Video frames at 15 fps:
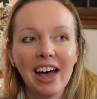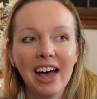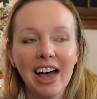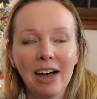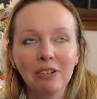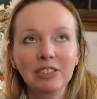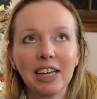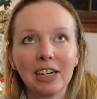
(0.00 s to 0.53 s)

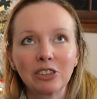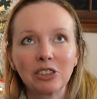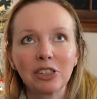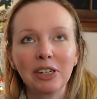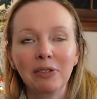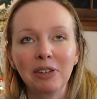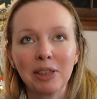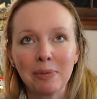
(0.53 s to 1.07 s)
I was
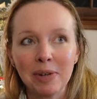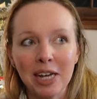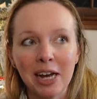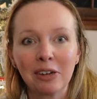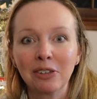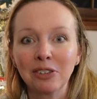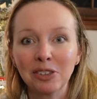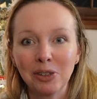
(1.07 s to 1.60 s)
actually with the
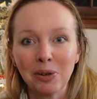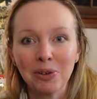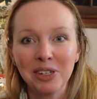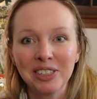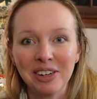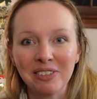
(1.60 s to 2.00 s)
McDonald's toys.